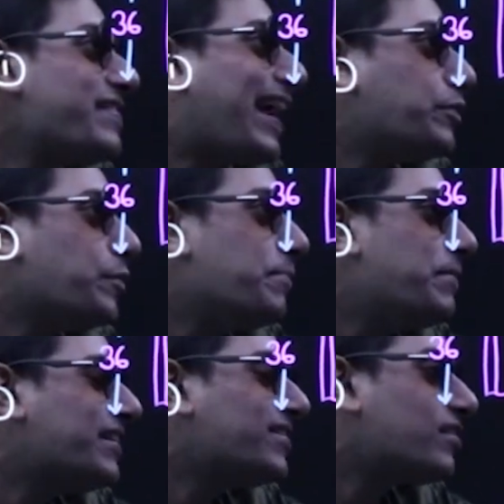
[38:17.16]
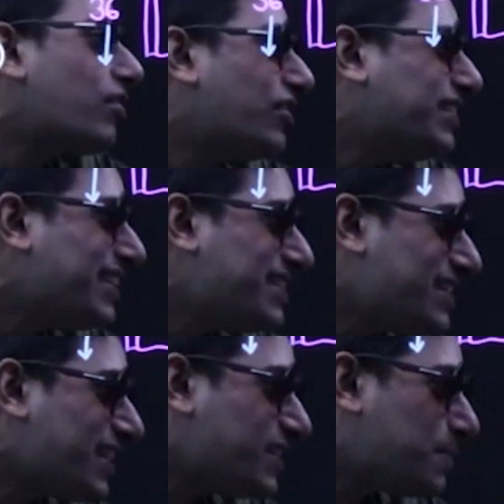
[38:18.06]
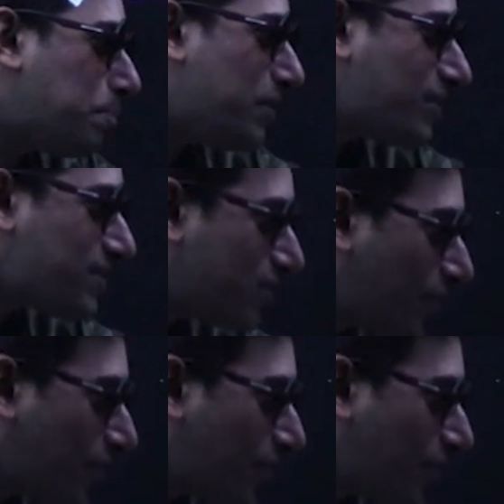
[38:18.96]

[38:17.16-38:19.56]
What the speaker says: That will be 36 plus